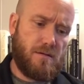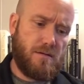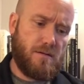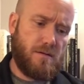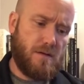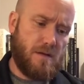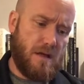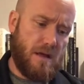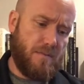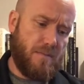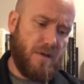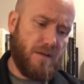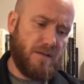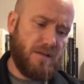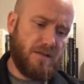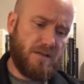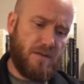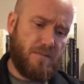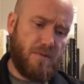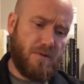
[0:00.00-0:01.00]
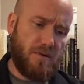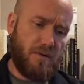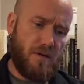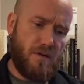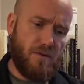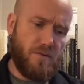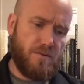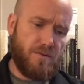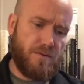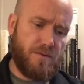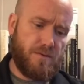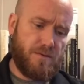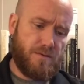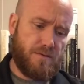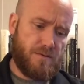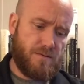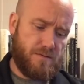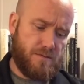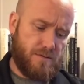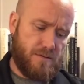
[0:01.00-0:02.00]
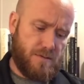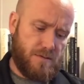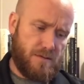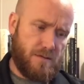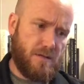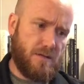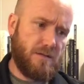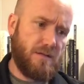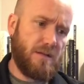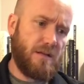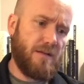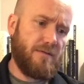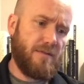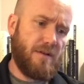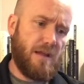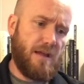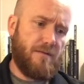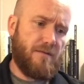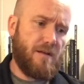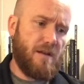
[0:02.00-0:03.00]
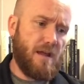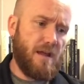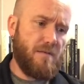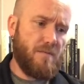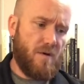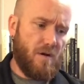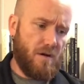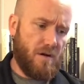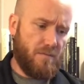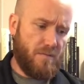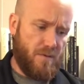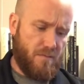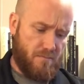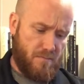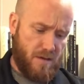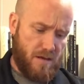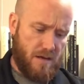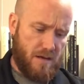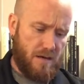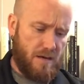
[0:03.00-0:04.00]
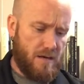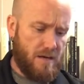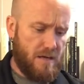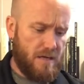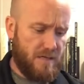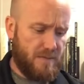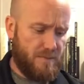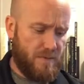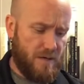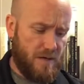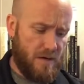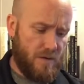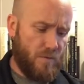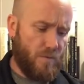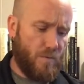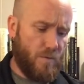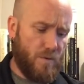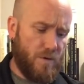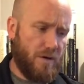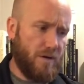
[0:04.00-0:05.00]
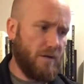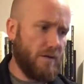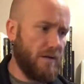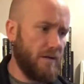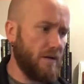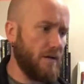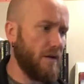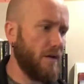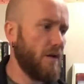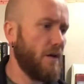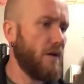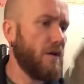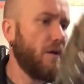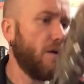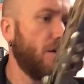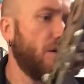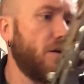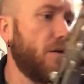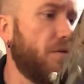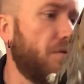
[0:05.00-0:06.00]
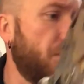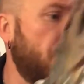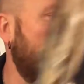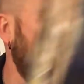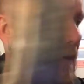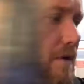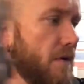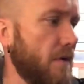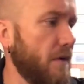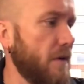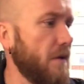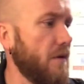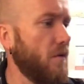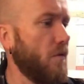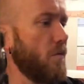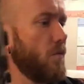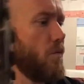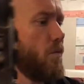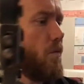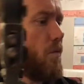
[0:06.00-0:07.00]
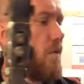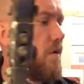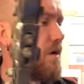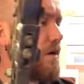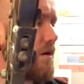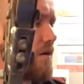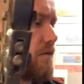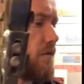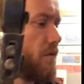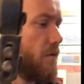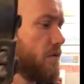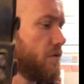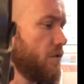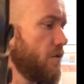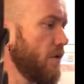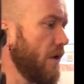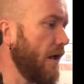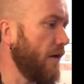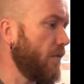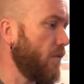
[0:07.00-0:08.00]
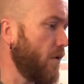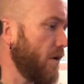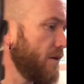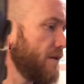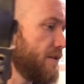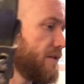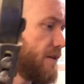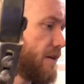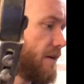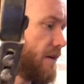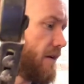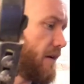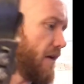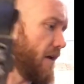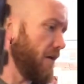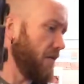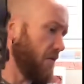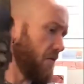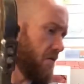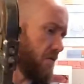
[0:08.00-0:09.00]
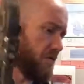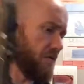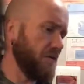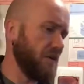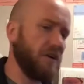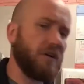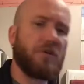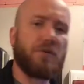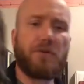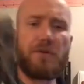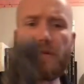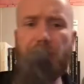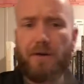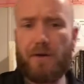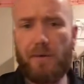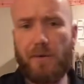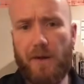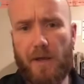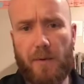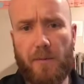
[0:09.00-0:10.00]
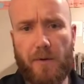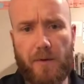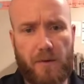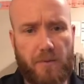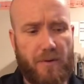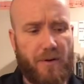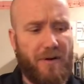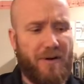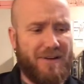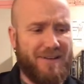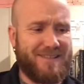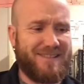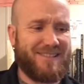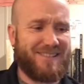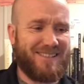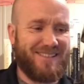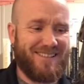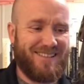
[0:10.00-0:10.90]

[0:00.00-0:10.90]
I picked this up at Lowe's. doesn't even have a name on it, but man, it has been a really, really wonderful tool. I've worked this thing to death. Literally no name on the box.